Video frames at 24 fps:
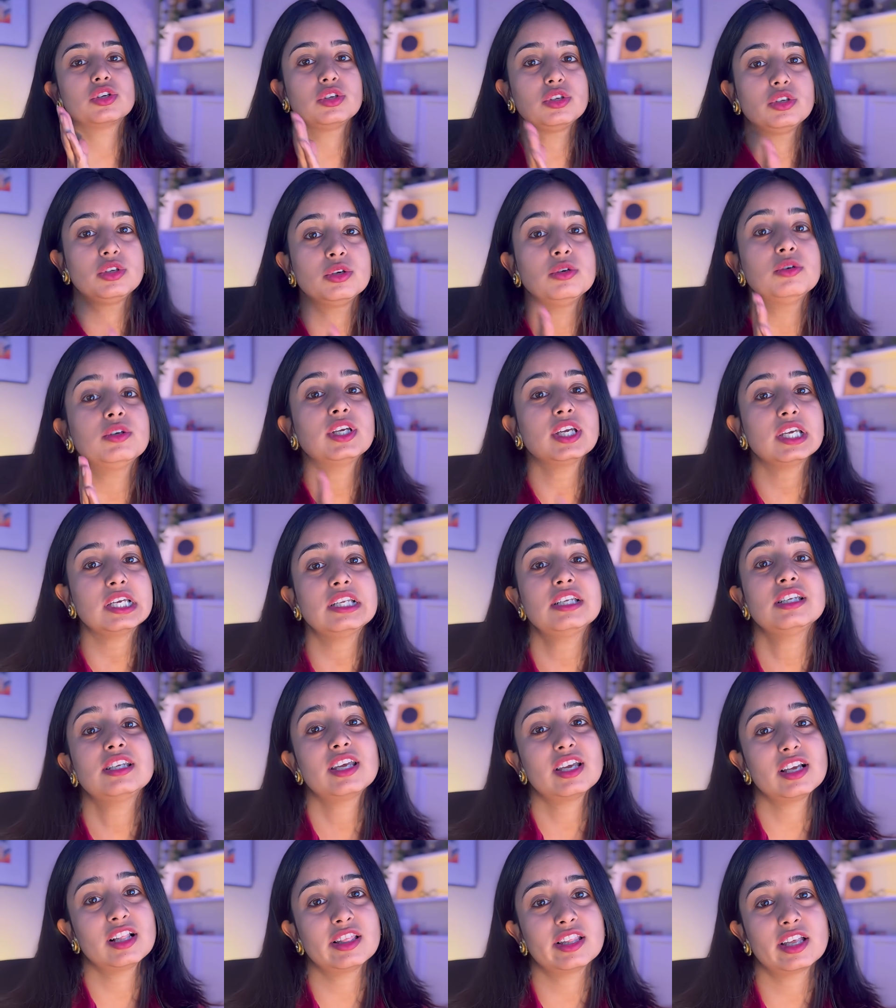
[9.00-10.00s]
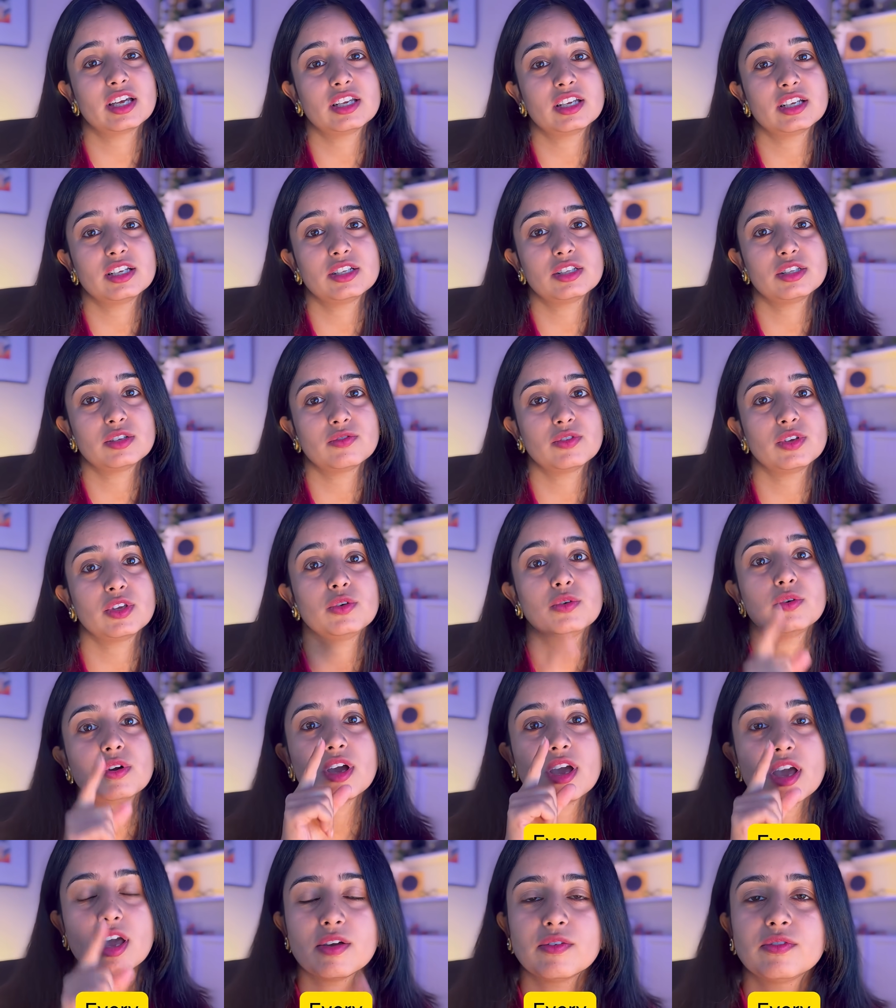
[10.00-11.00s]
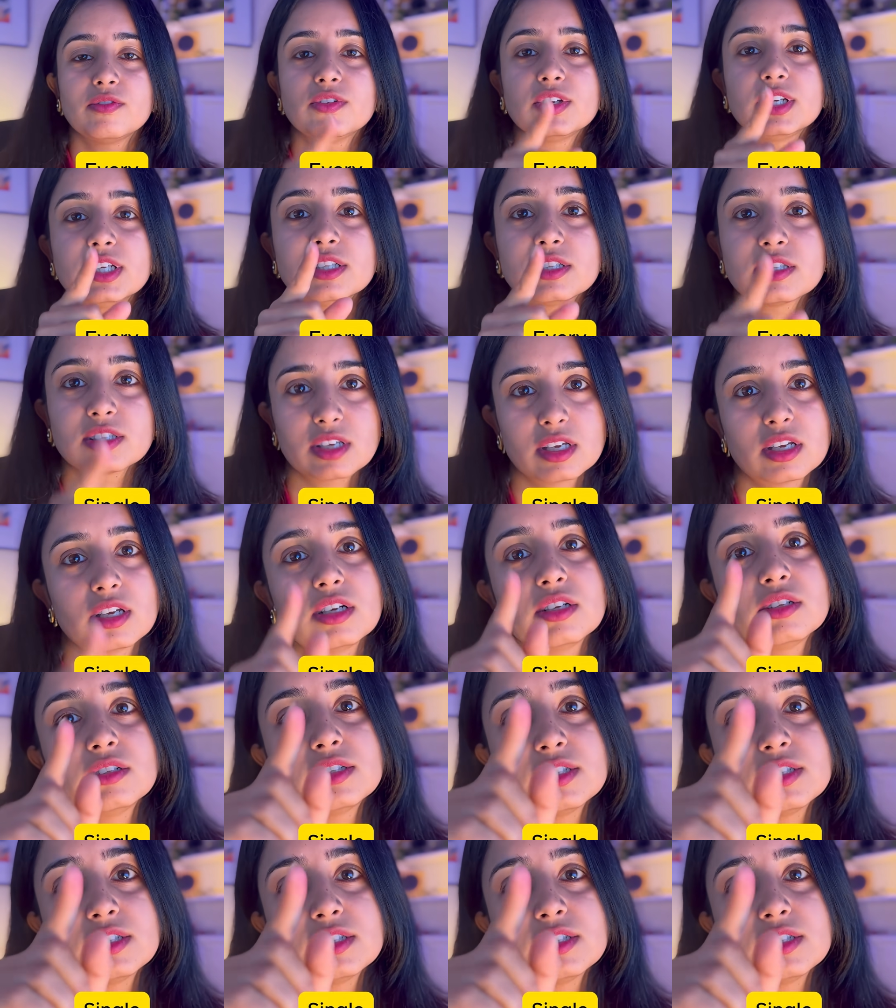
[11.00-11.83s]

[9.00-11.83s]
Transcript: you can nail that interview every single